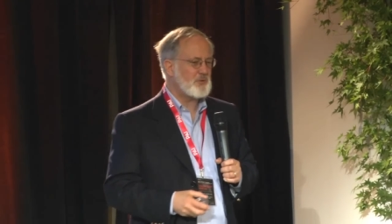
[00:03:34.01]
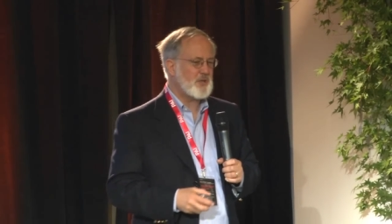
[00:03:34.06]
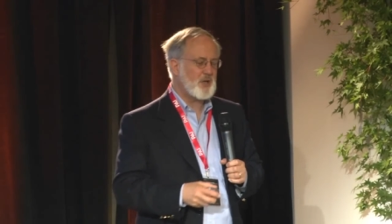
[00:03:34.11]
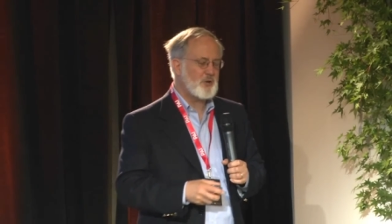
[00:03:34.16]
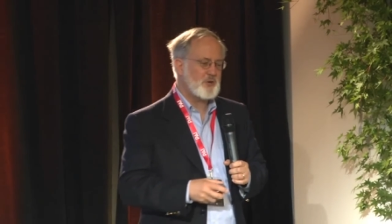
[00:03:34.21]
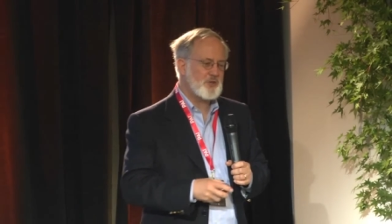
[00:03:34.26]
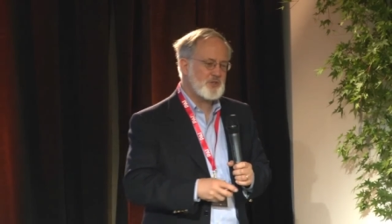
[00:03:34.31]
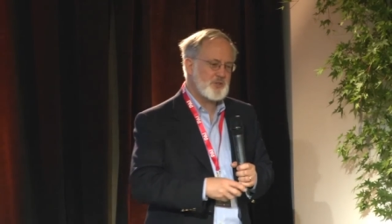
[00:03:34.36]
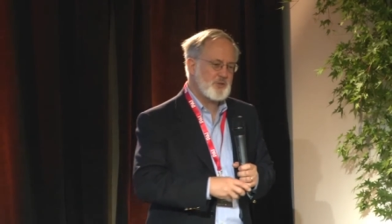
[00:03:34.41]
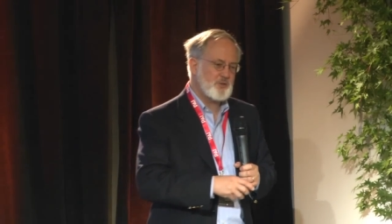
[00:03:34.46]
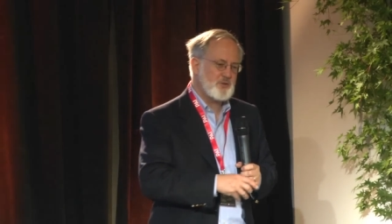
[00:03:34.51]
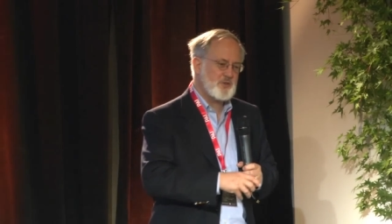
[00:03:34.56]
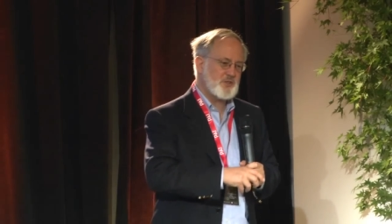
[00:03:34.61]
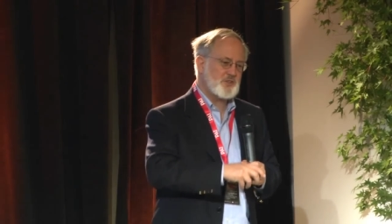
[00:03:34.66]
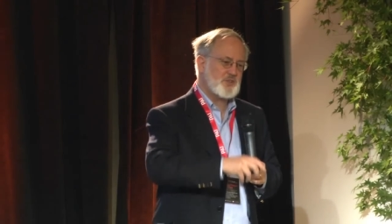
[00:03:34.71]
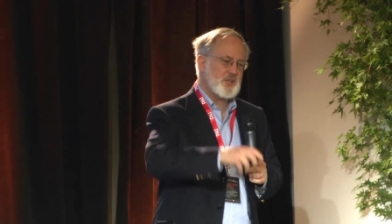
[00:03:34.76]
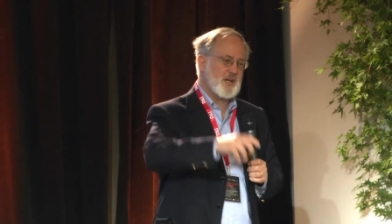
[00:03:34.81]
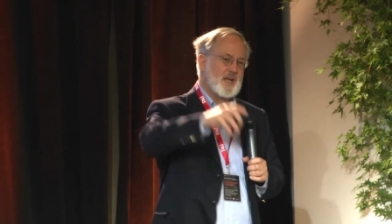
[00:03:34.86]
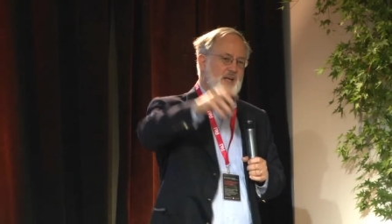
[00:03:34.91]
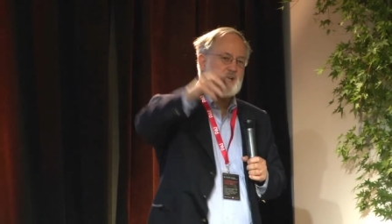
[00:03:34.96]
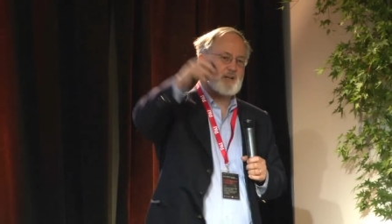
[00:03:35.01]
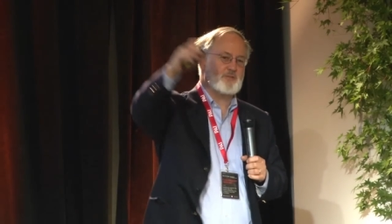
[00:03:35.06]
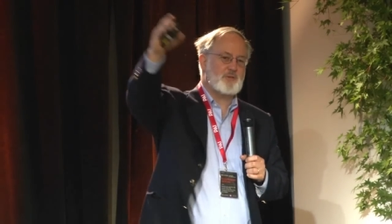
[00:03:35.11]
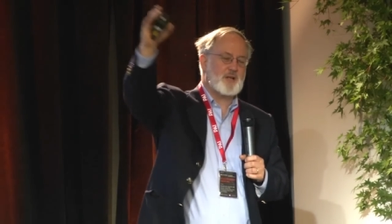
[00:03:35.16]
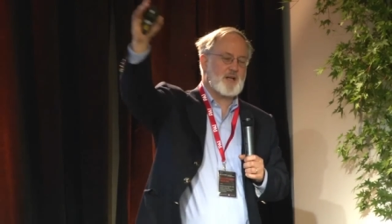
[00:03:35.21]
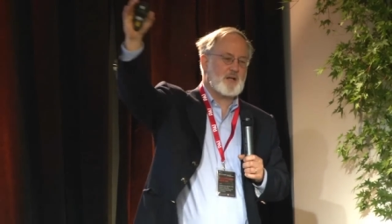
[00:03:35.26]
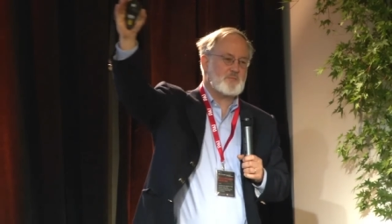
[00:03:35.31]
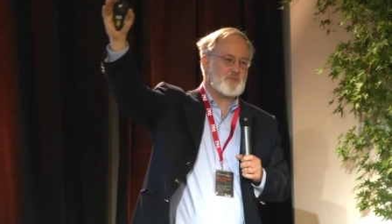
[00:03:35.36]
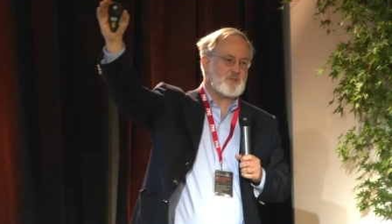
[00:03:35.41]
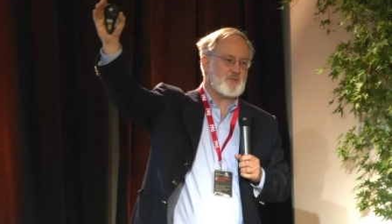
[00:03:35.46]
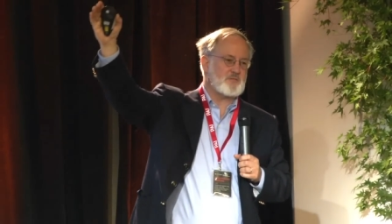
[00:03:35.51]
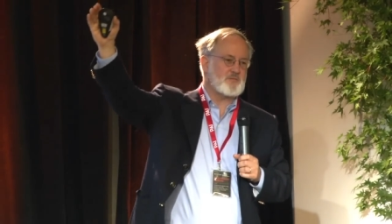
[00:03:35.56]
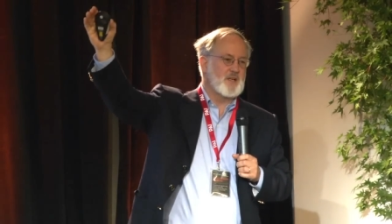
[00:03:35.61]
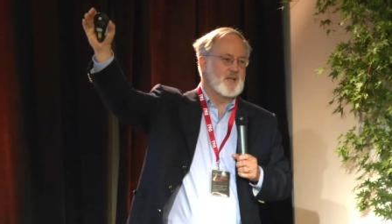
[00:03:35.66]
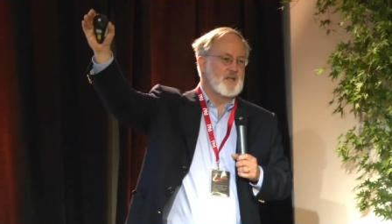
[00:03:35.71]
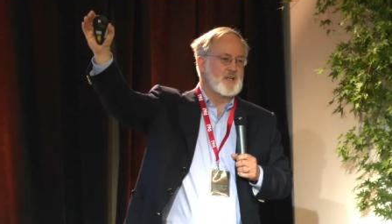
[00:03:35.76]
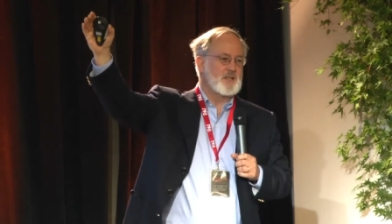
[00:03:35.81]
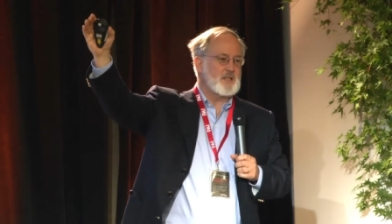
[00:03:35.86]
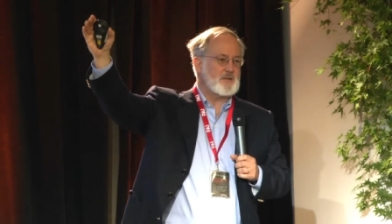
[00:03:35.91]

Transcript: we always show these diagrams of